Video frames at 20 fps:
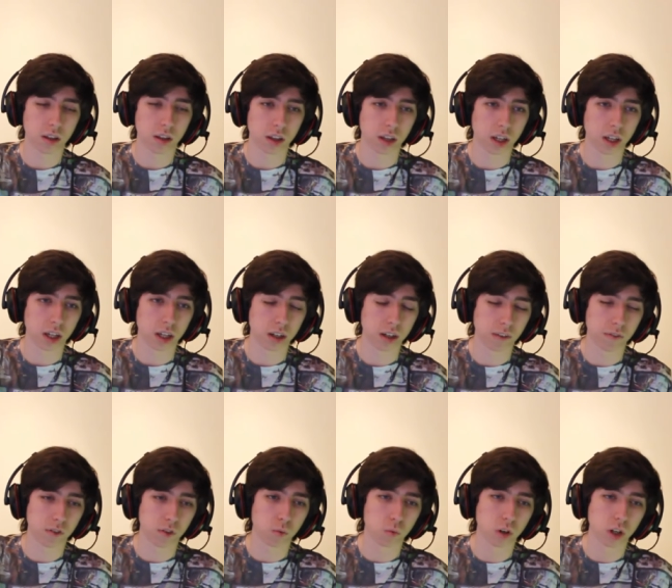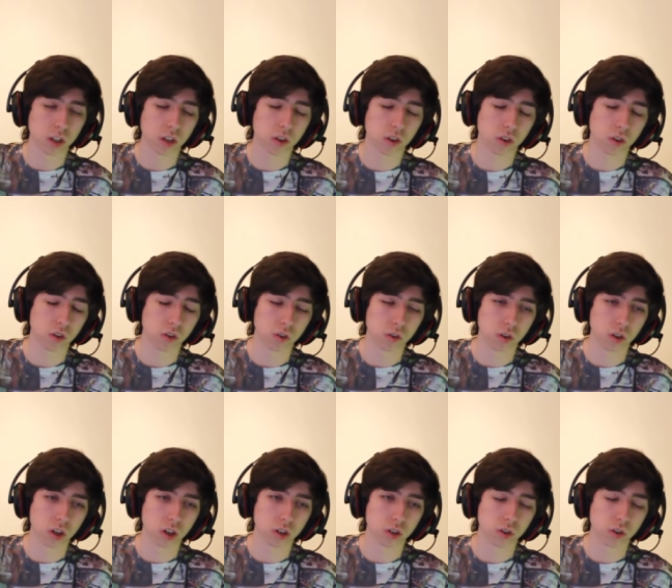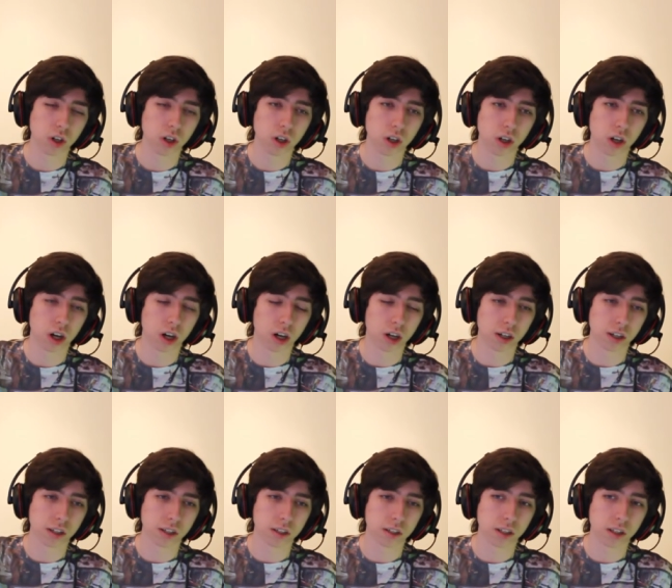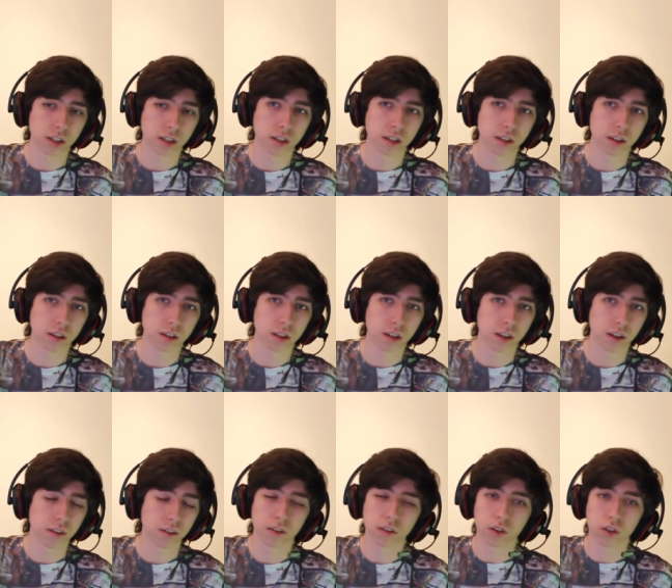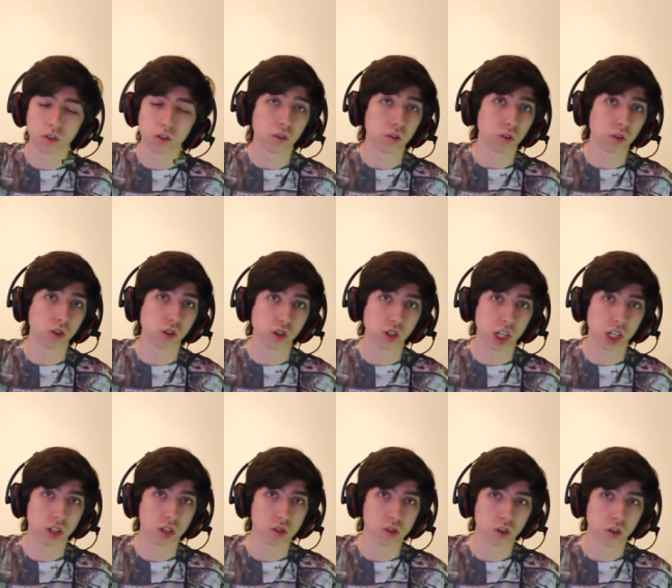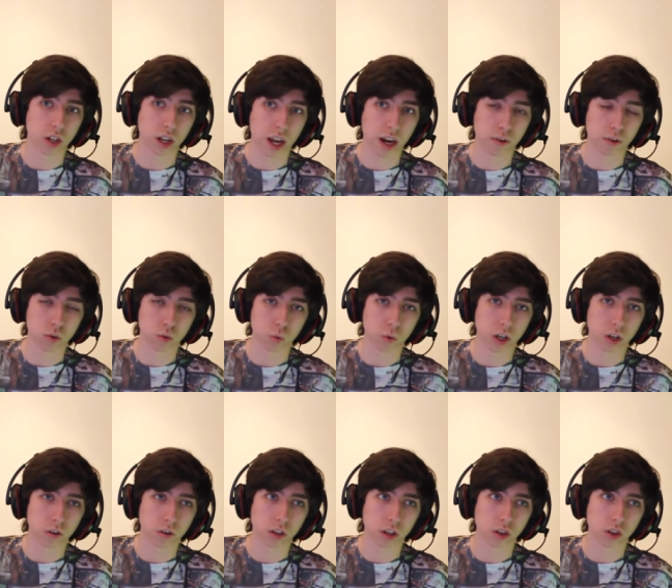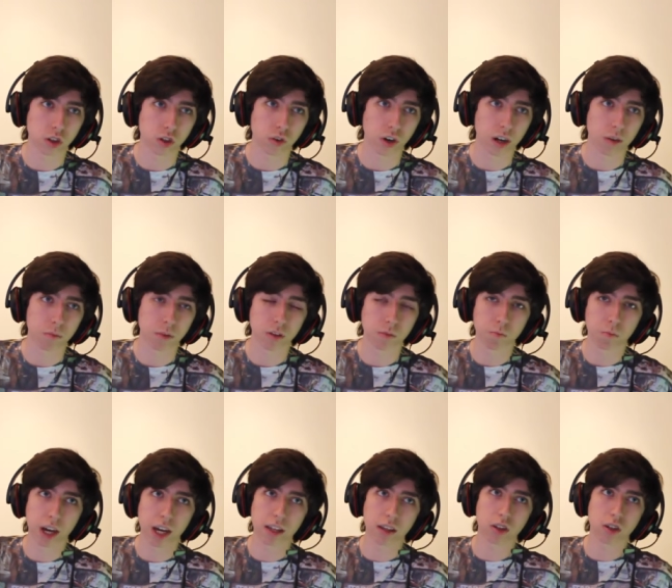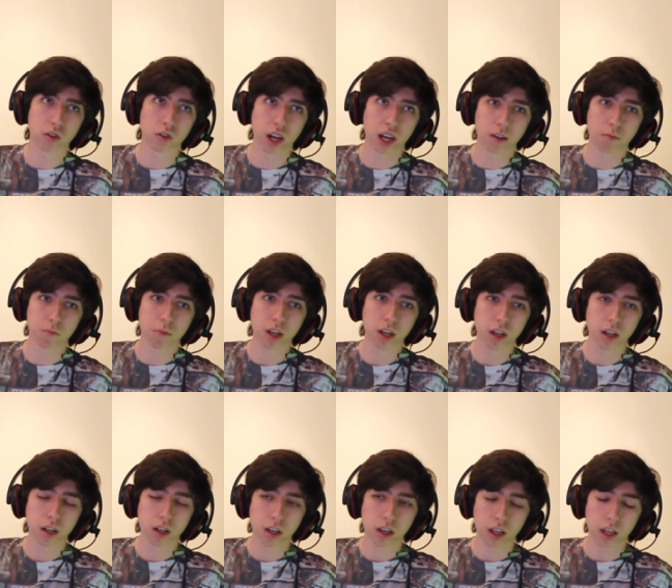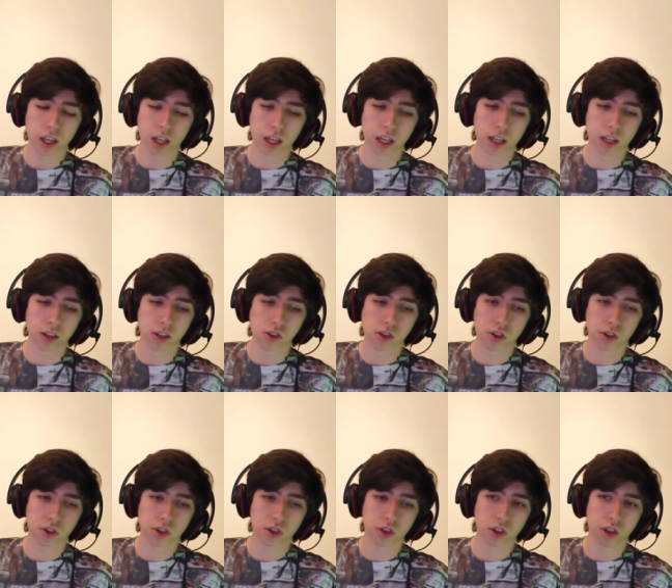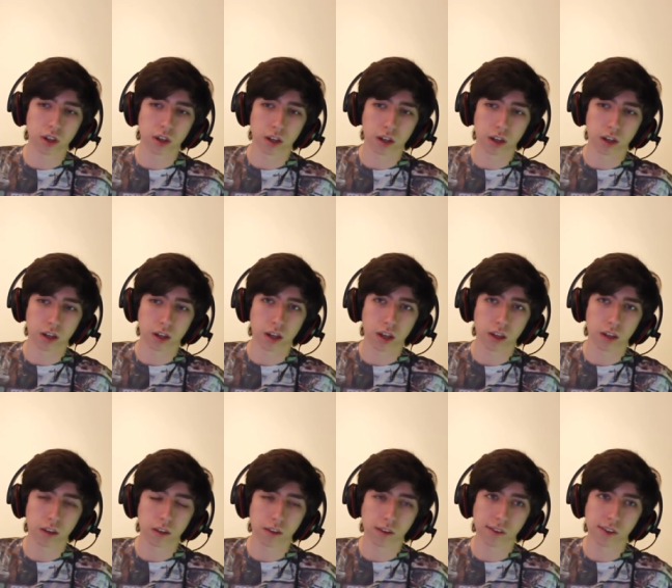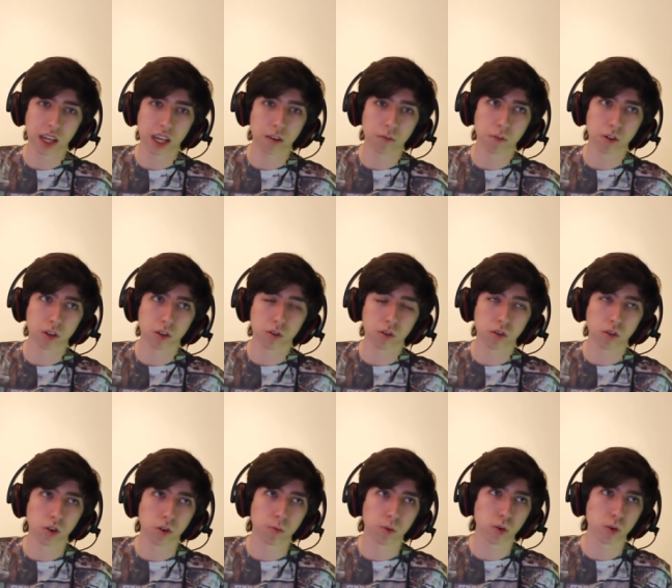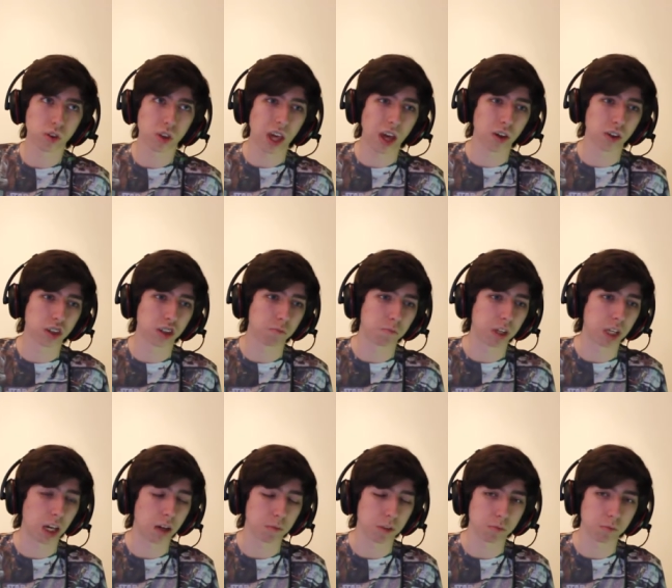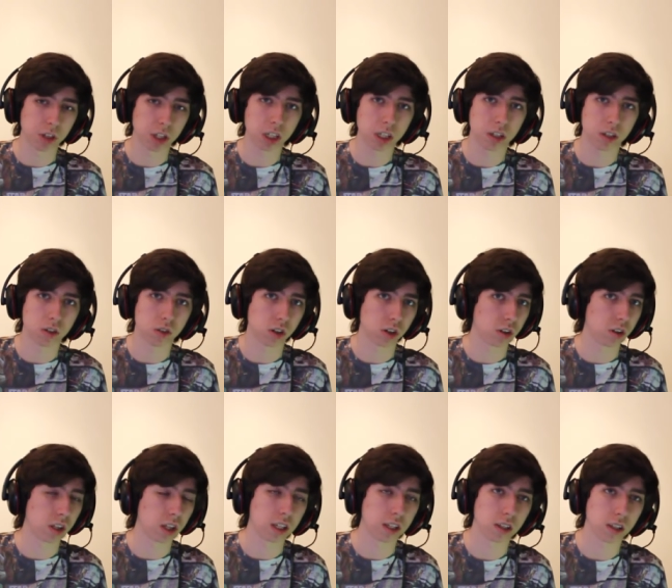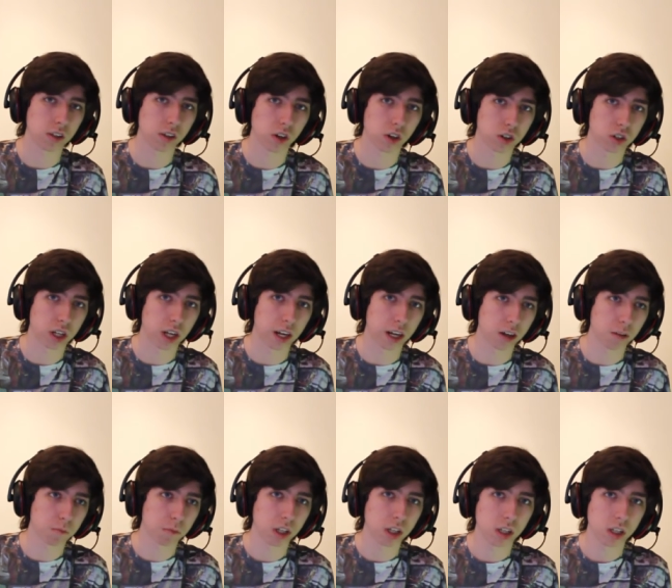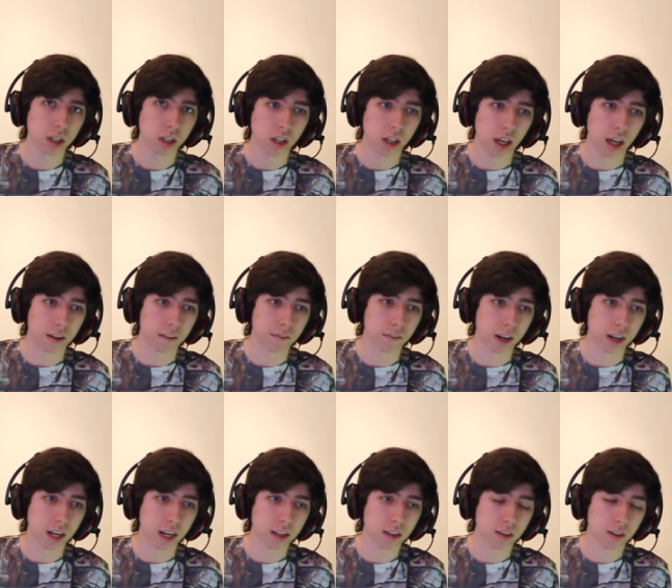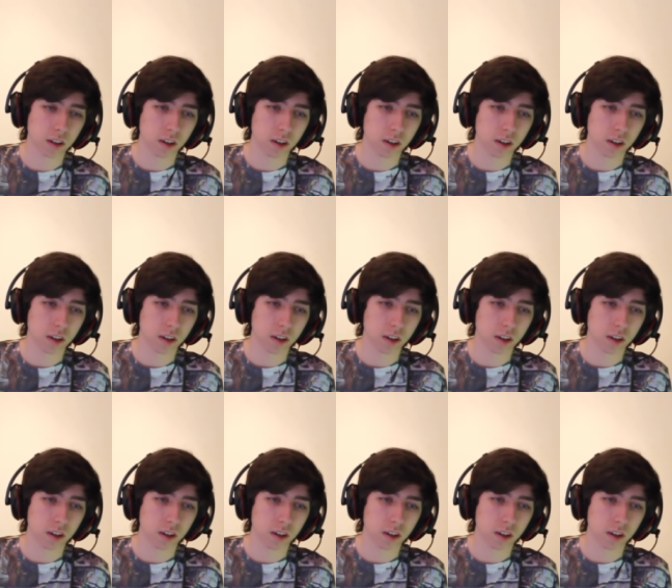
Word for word: uh, if you want to go on, you can do suggestions on there as well on Instagram. My Instagram is uh, same as normal, it's LCBMBB, you can easily search that up and find that.